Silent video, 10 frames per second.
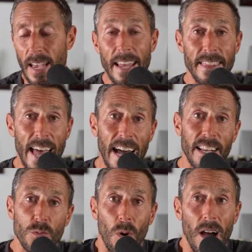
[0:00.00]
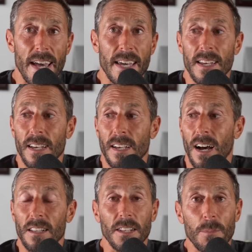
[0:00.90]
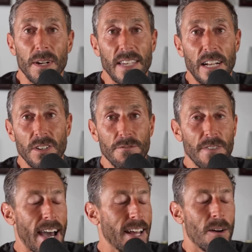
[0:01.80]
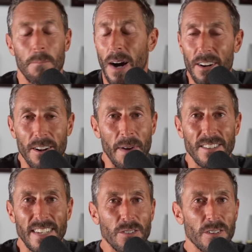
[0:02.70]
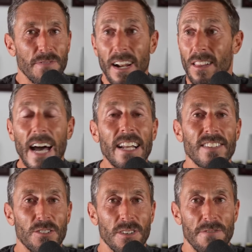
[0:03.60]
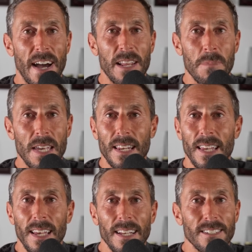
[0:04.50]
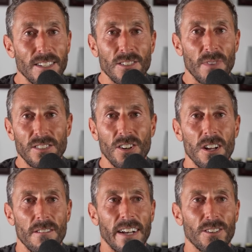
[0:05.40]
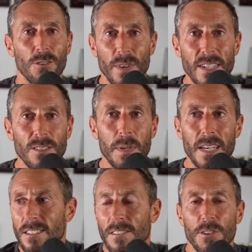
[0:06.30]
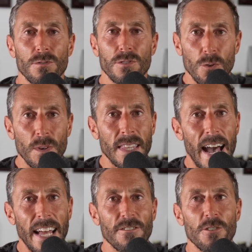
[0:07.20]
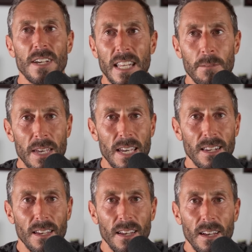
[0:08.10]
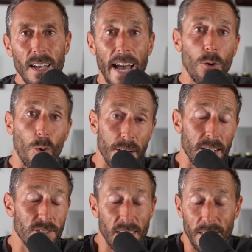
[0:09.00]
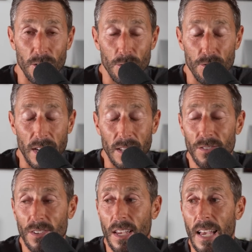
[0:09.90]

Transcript: And that is why a little bit of saturated fat, a moderate amount of saturated fat, a lot of saturated fat in meat doesn't raise cardiovascular risk because if you're doing that, if you're eating meat and organs to get the nutrients,